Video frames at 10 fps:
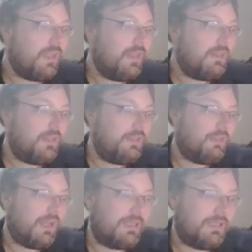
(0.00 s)
Then you
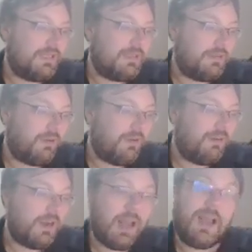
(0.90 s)
got the
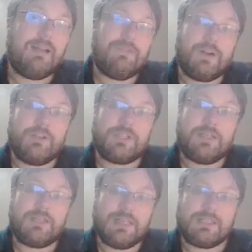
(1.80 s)
online
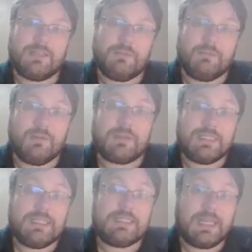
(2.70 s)
version that's a little bit more
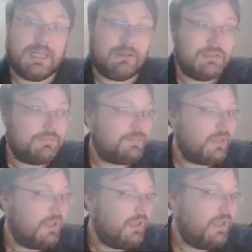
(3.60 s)
detailed.
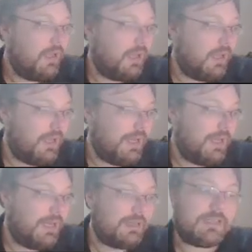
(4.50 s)
And
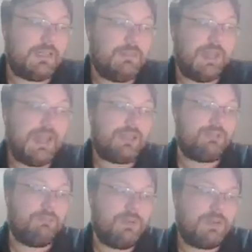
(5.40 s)
then there's going to be an actual
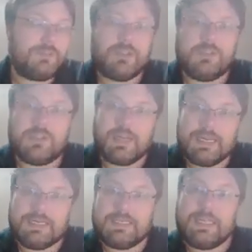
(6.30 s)
book for those who like
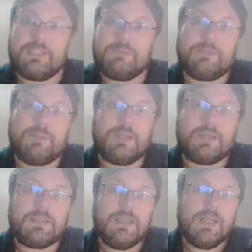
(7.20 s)
the tangible book.
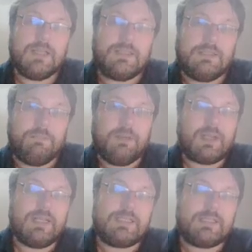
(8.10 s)
The book
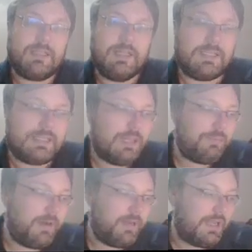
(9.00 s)
is
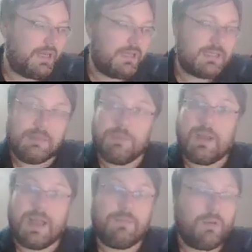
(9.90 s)
separate, and some people
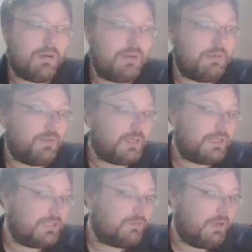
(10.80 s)
have ordered the book
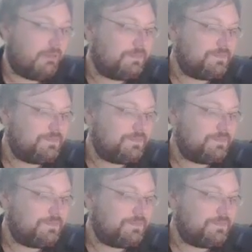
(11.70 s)
as well.